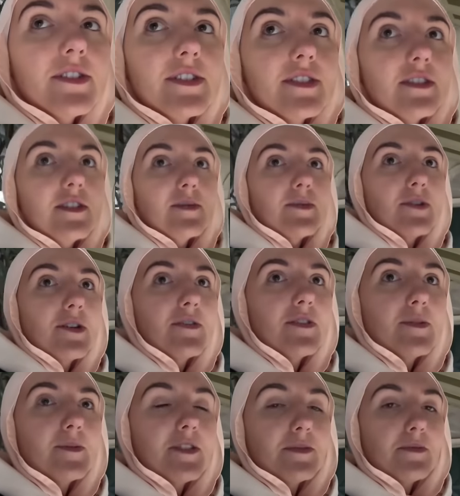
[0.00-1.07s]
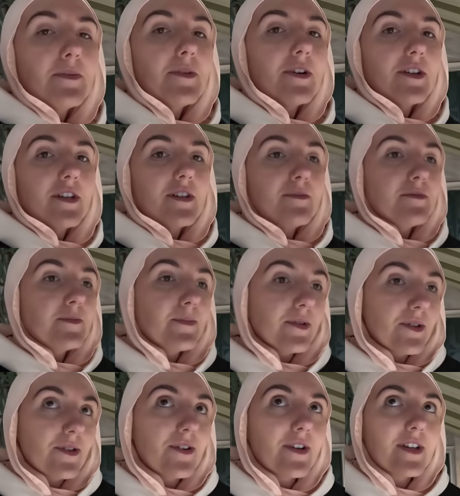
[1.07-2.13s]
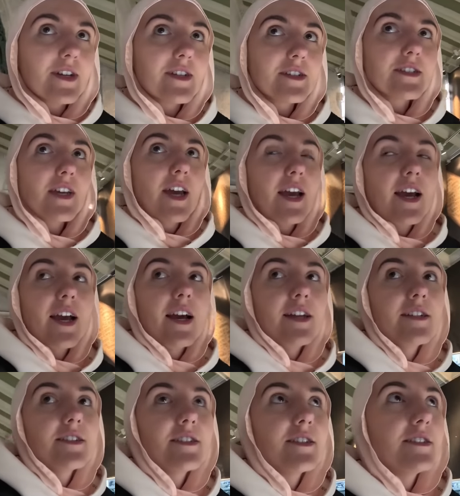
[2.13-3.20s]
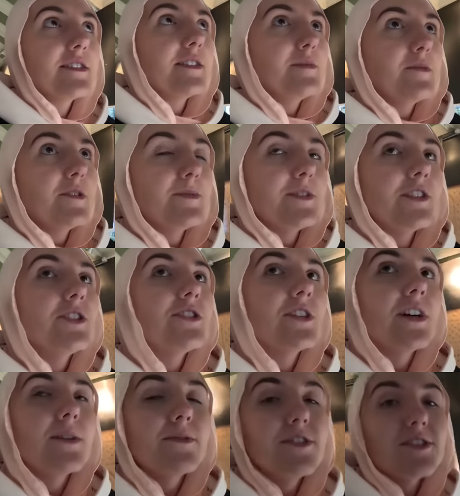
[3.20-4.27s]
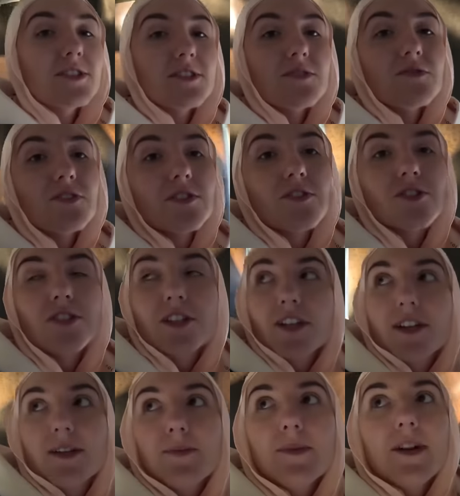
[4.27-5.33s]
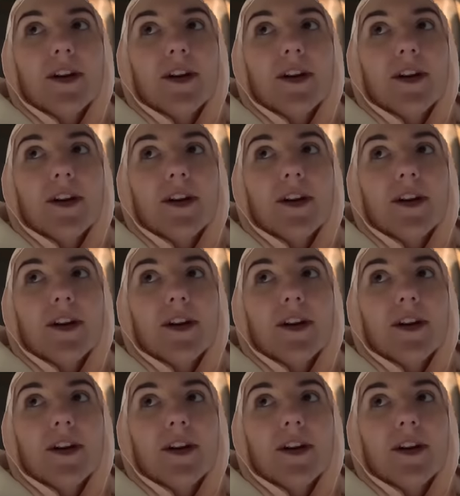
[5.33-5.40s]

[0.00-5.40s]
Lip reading: see the Prophet, peace be upon him's belongings, and it does seem to be shut, which is a real shame.